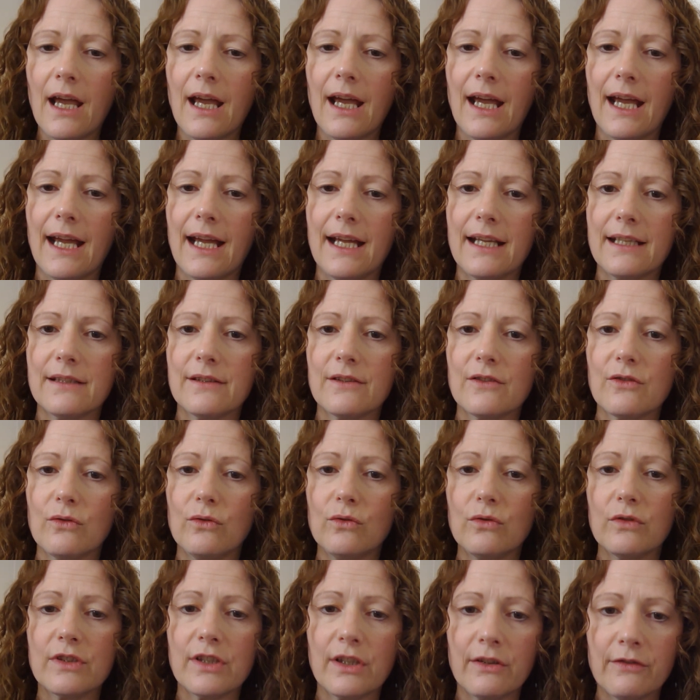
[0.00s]
and
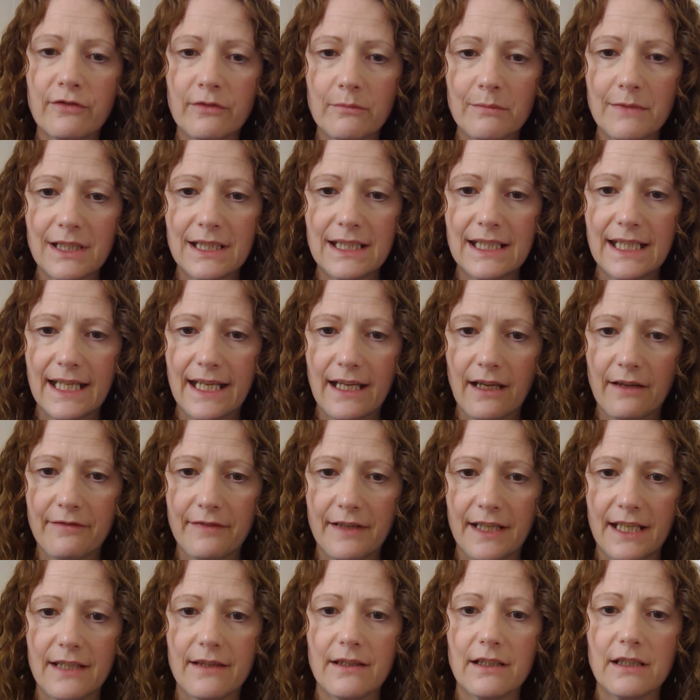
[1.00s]
also from the
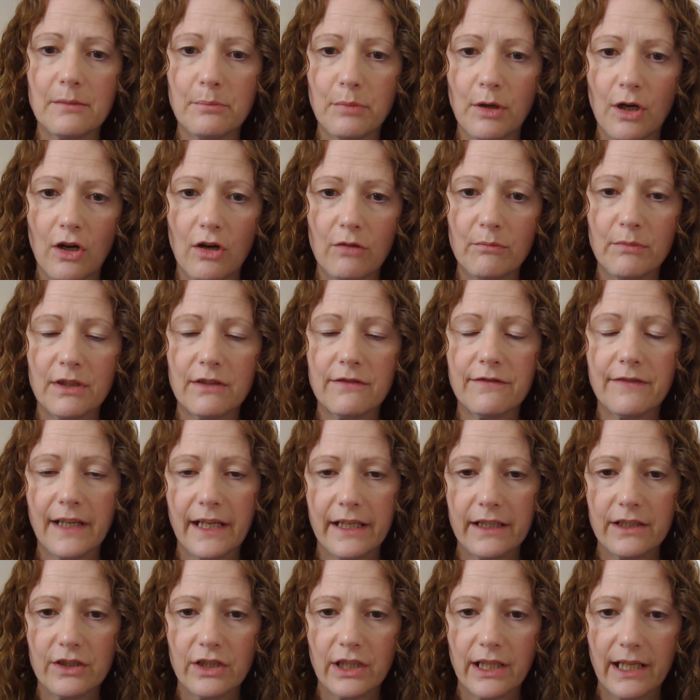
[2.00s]
DfE, the Department for
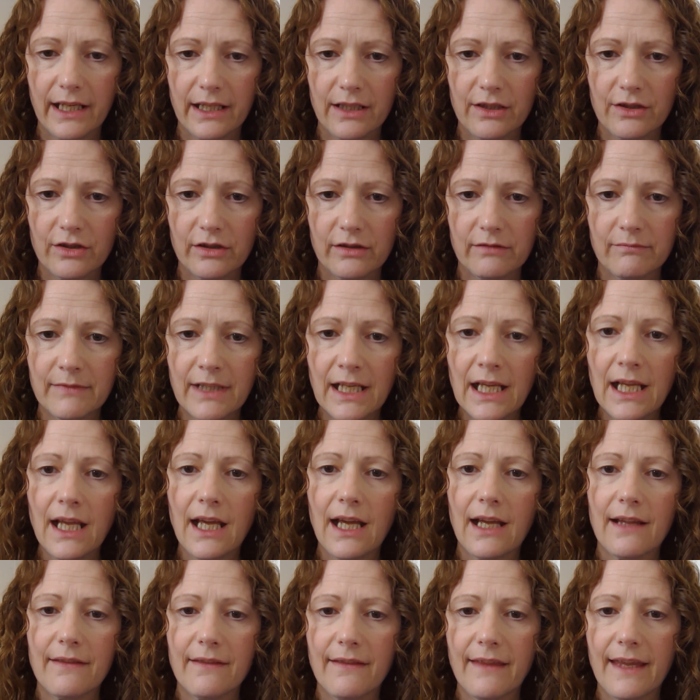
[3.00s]
Education,
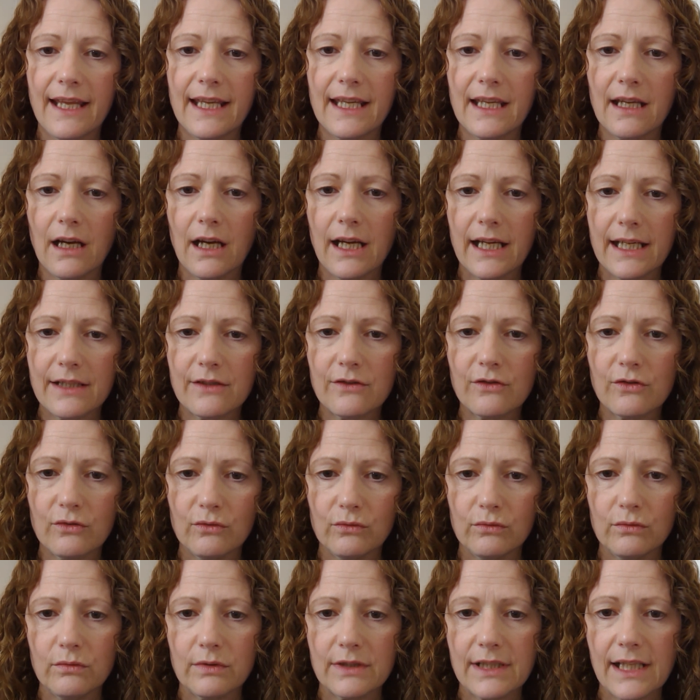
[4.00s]
and they guide
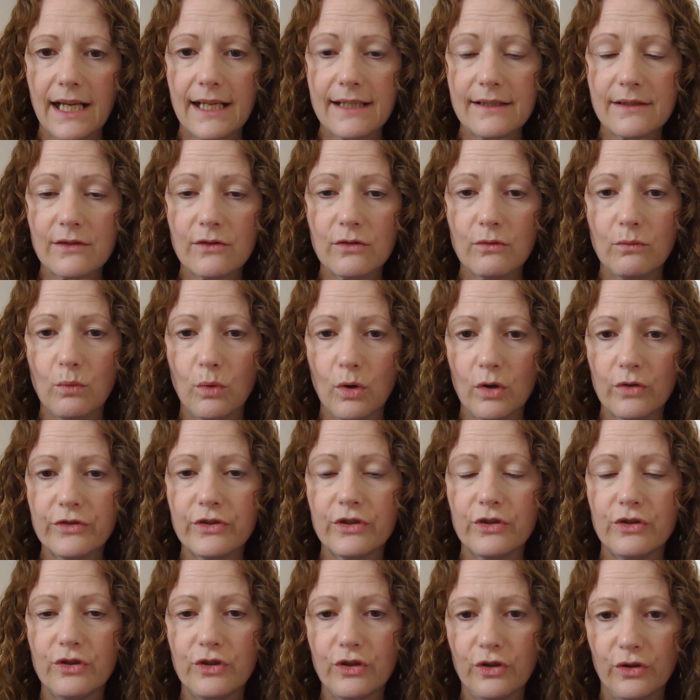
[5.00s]
schools as to what to
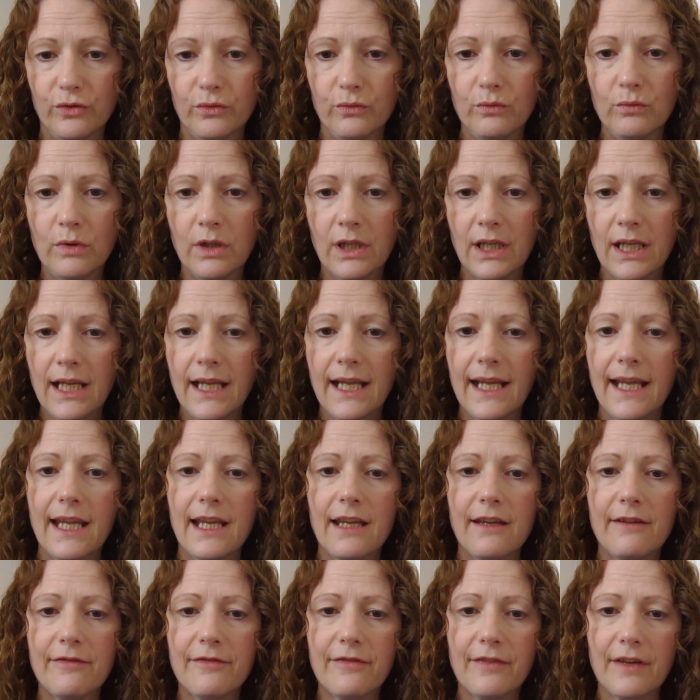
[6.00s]
do
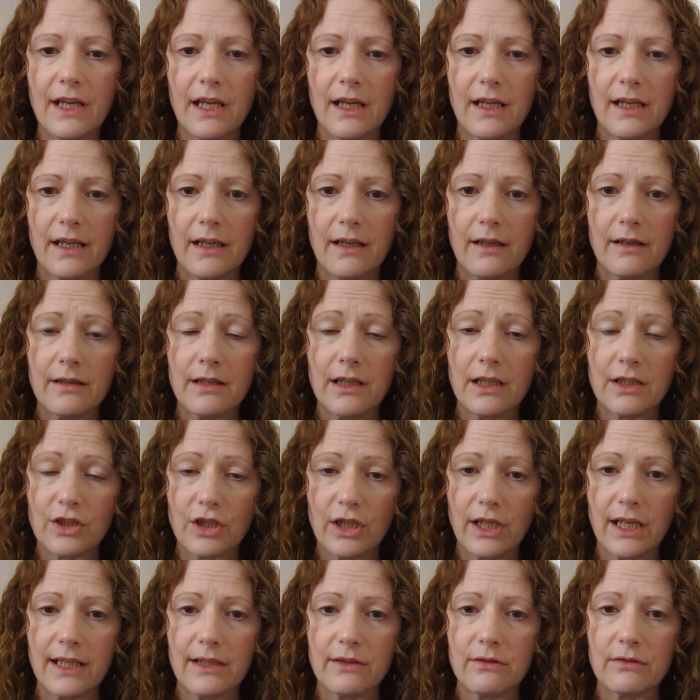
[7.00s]
if a
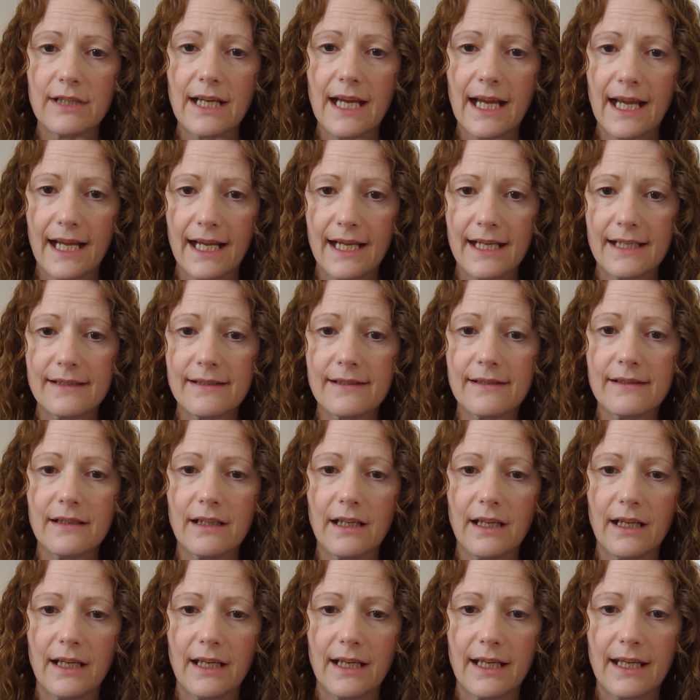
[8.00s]
child has
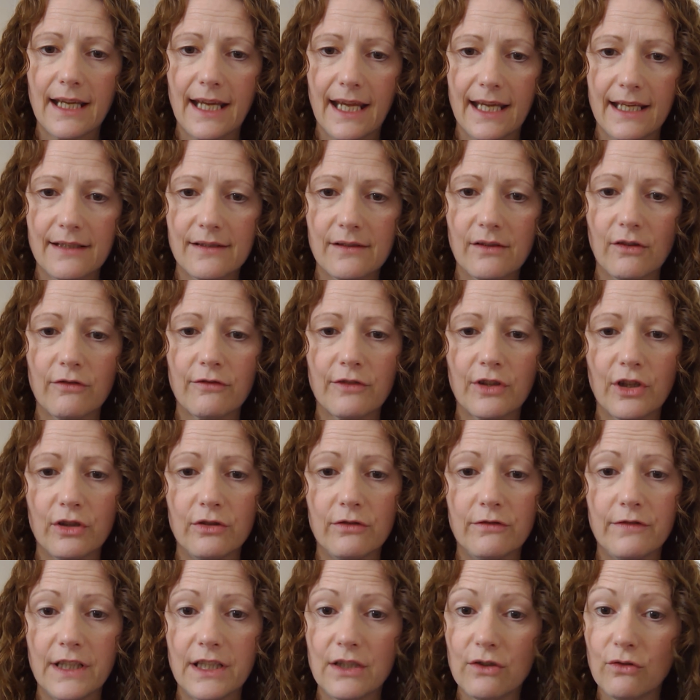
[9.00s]
a case of
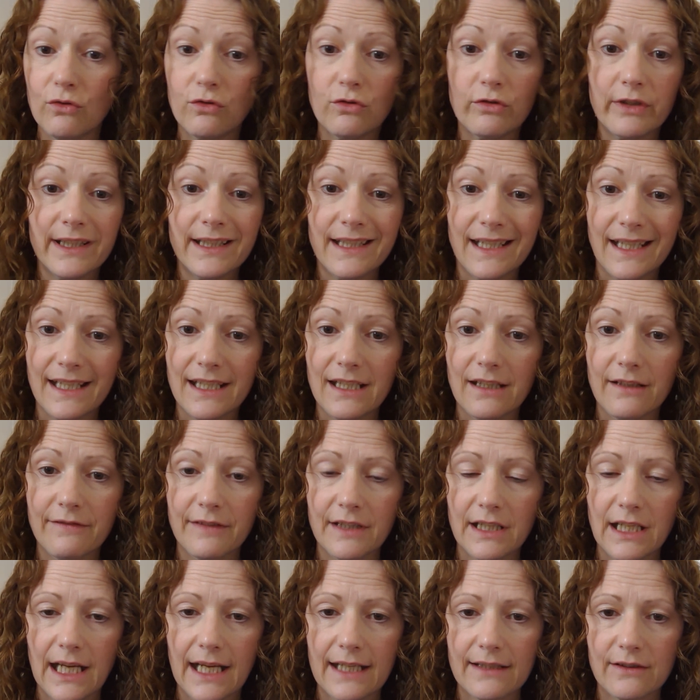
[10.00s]
COVID, or indeed if
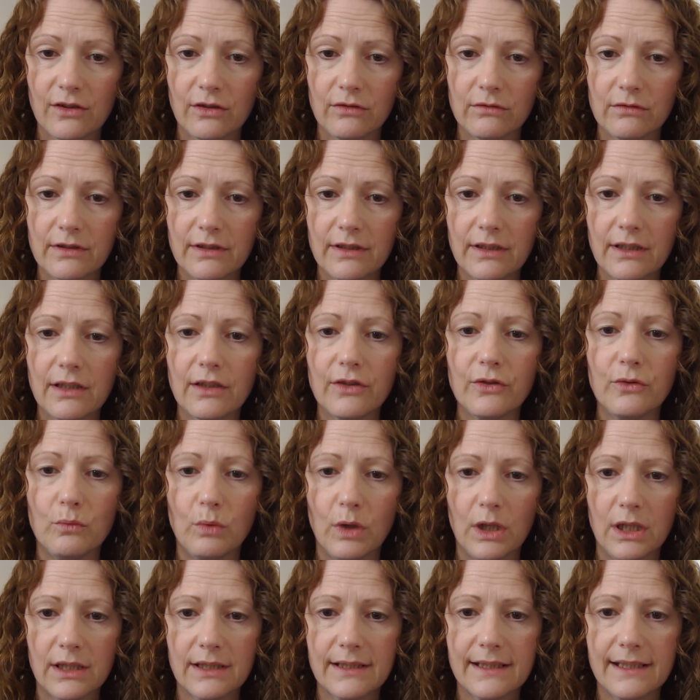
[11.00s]
an adult who
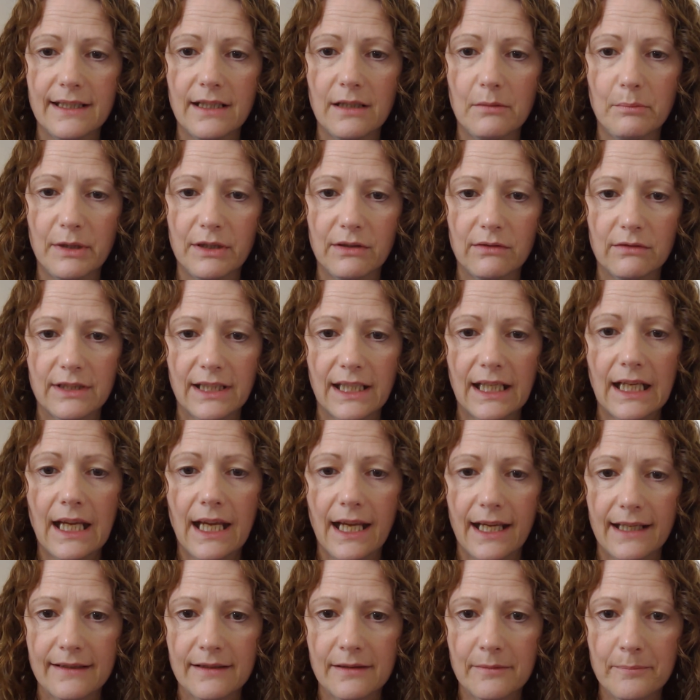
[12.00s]
works in the building
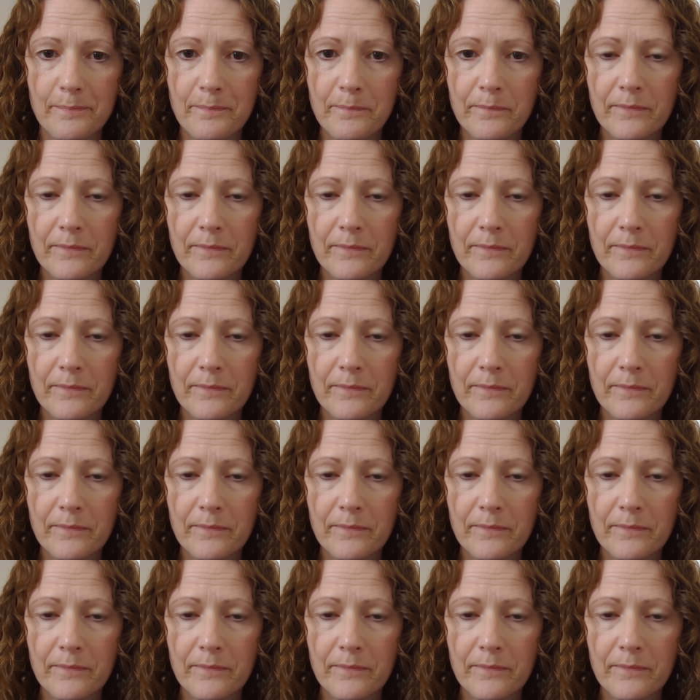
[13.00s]
has.